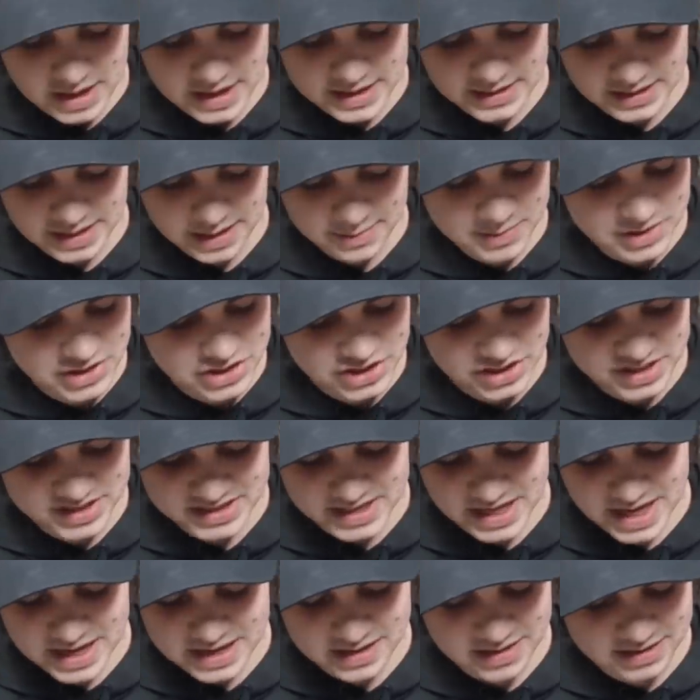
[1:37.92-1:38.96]
And let me just
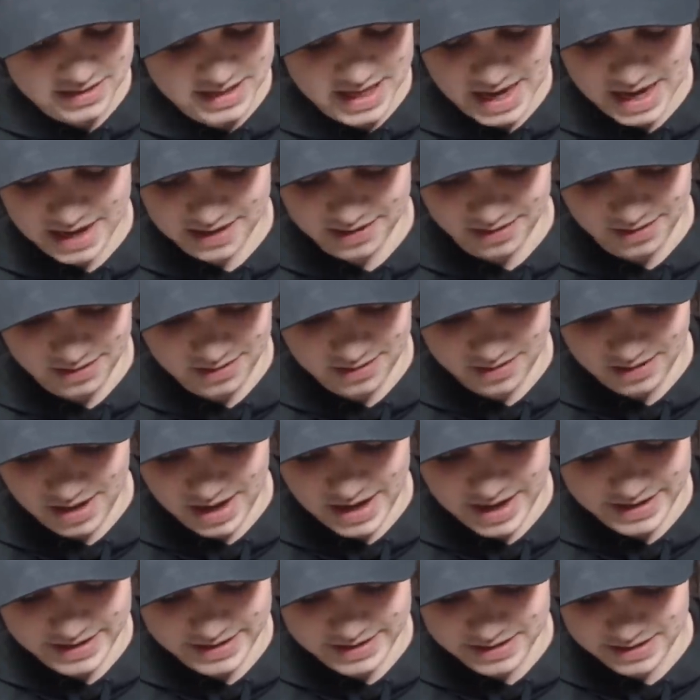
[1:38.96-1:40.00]
say again,
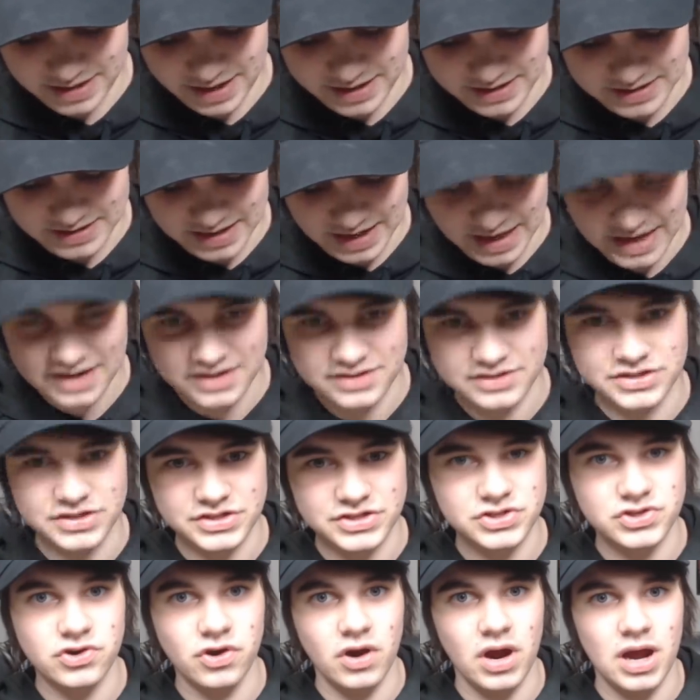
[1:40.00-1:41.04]
I, I can't
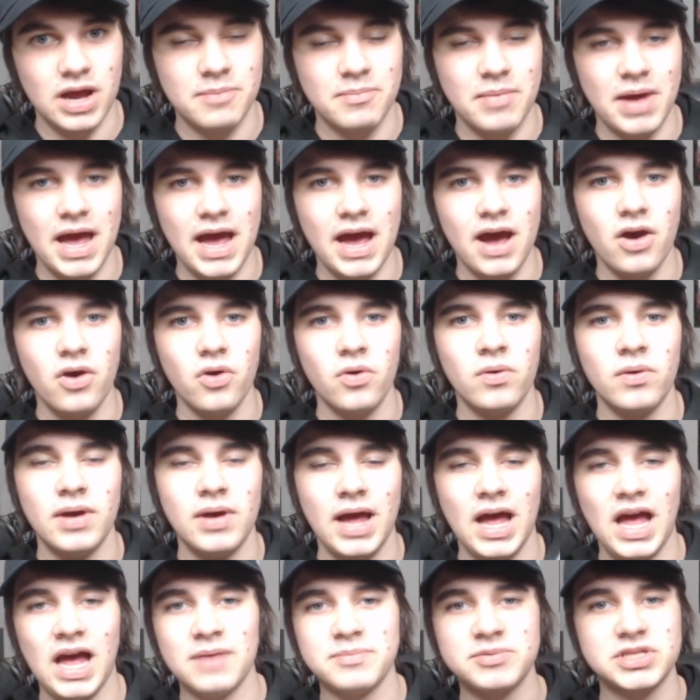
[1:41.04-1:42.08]
describe
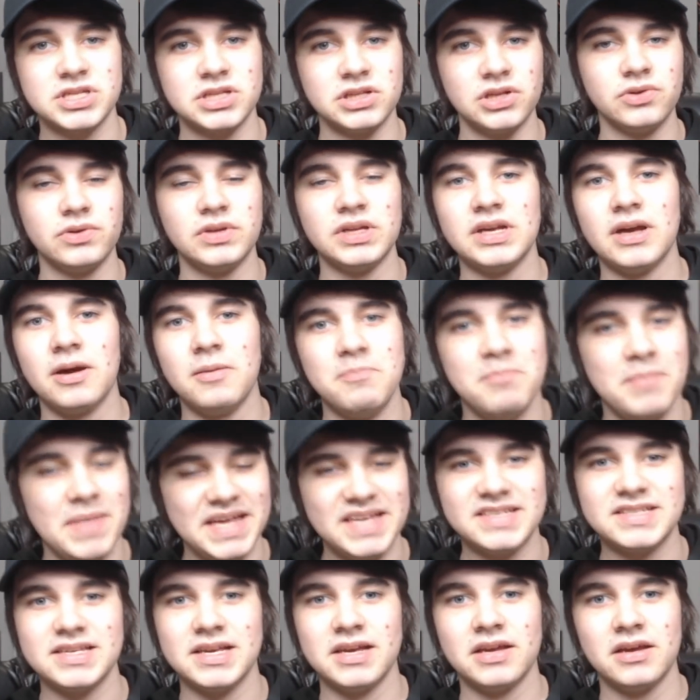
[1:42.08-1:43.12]
how absolutely
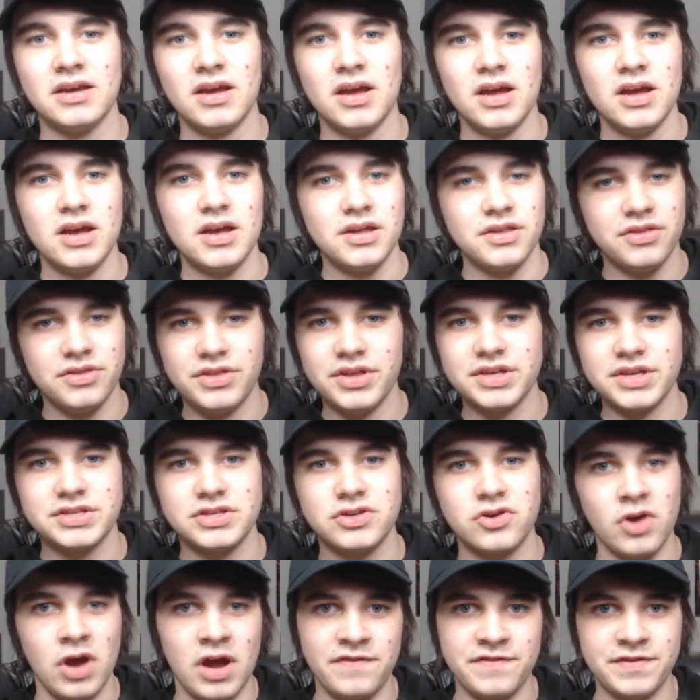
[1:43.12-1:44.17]
amazing this
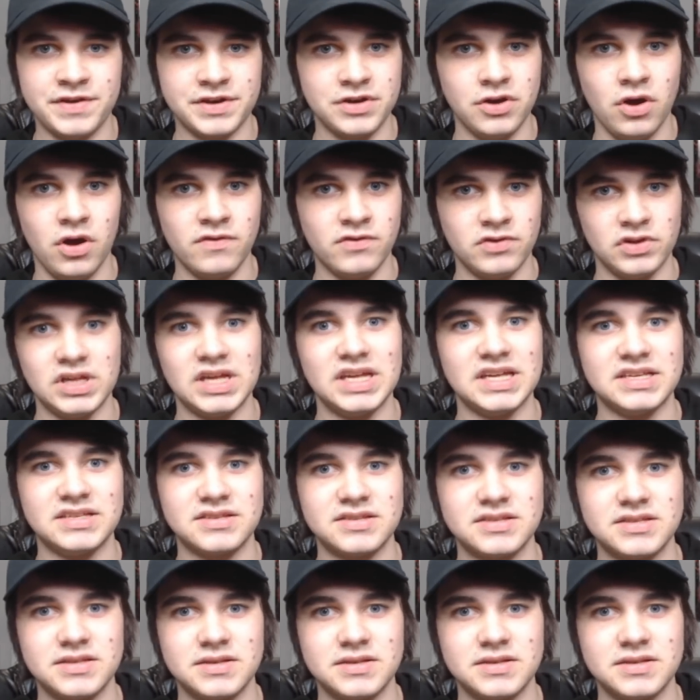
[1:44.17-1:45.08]
graphic novel is.